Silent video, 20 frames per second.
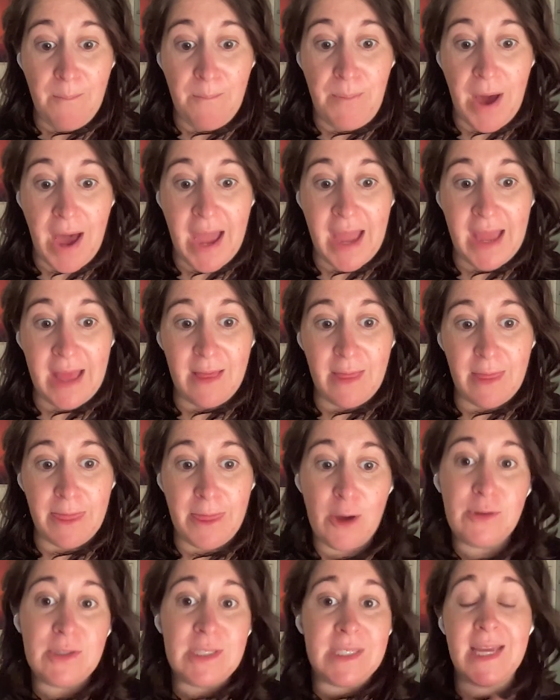But
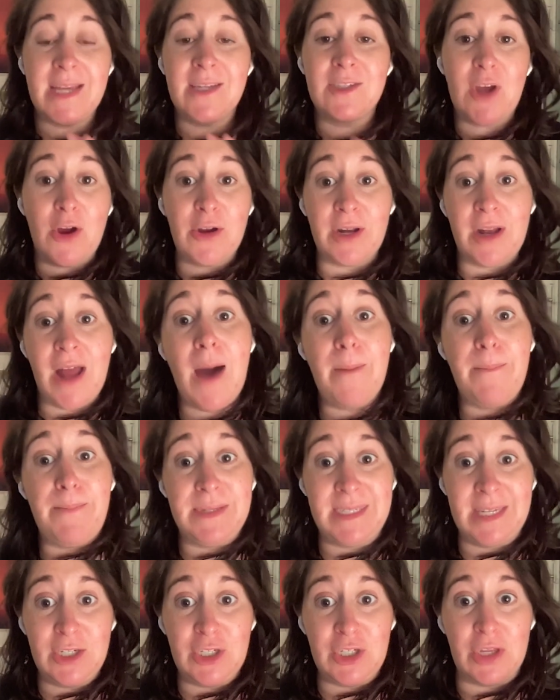those things aren't in
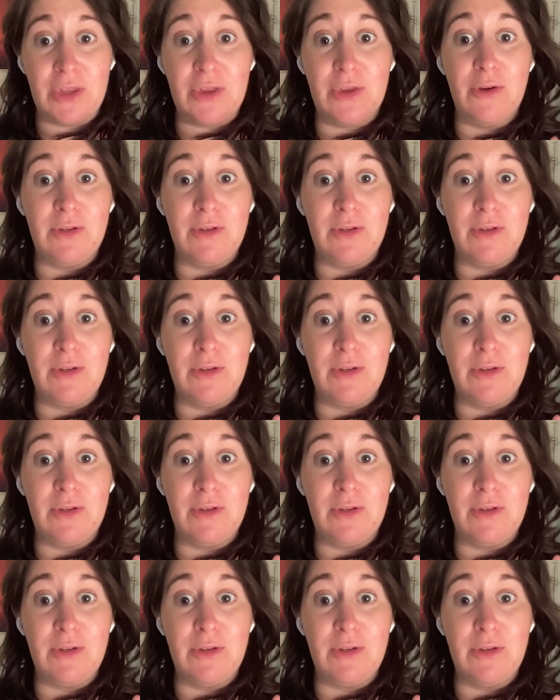opposition.